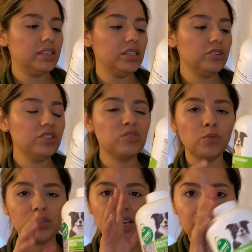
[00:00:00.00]
These are just
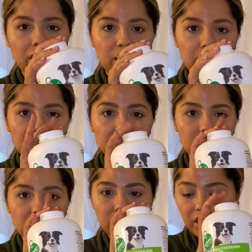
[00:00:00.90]
multivitamins.
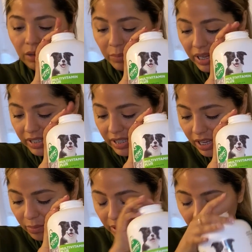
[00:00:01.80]
I'm just gonna mix
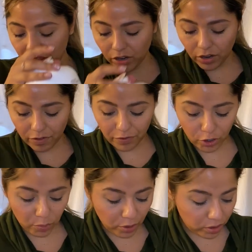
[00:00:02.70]
them in their
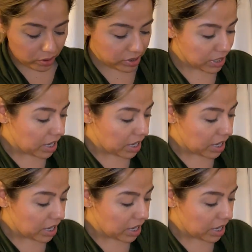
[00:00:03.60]
food bowls.